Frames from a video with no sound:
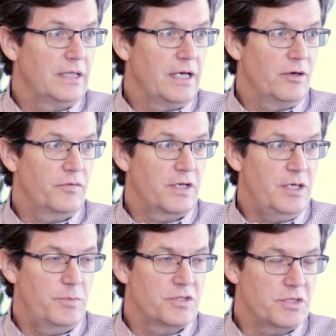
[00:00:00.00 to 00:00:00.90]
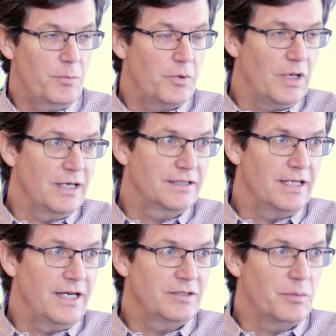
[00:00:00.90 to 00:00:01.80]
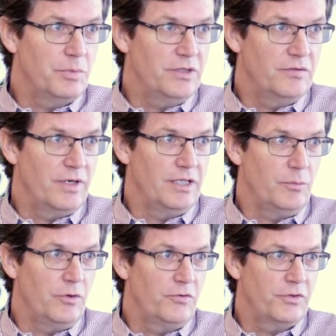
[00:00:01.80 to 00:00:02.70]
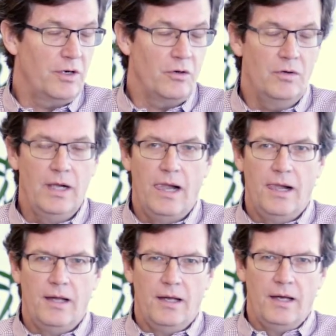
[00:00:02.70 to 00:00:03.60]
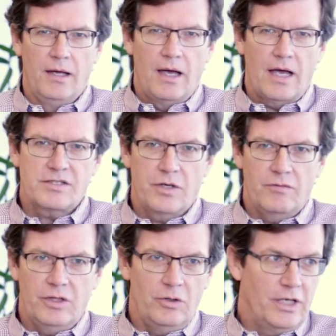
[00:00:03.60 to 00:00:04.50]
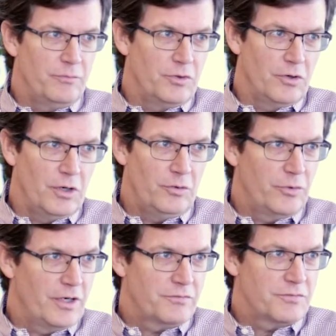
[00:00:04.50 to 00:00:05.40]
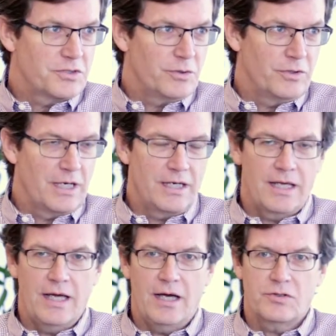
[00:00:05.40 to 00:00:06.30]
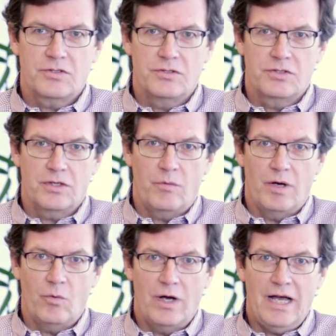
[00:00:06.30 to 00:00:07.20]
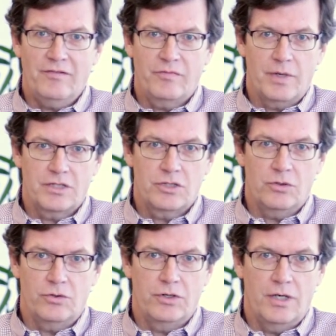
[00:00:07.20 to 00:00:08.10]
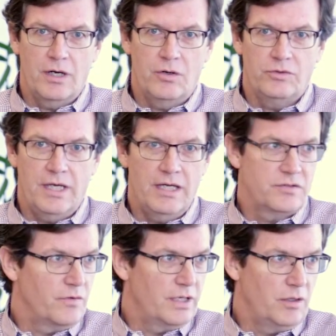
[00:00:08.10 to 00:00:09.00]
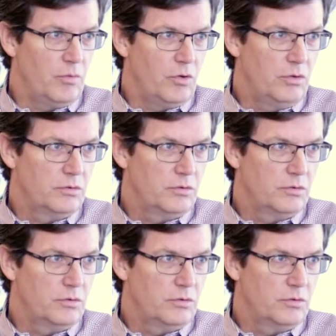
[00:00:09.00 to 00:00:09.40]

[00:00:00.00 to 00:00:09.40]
Now, if we keep it simple like that, to be available. So I still have a little 11-year-old, and we have children out of the house, and so my wife, my children know Dad's available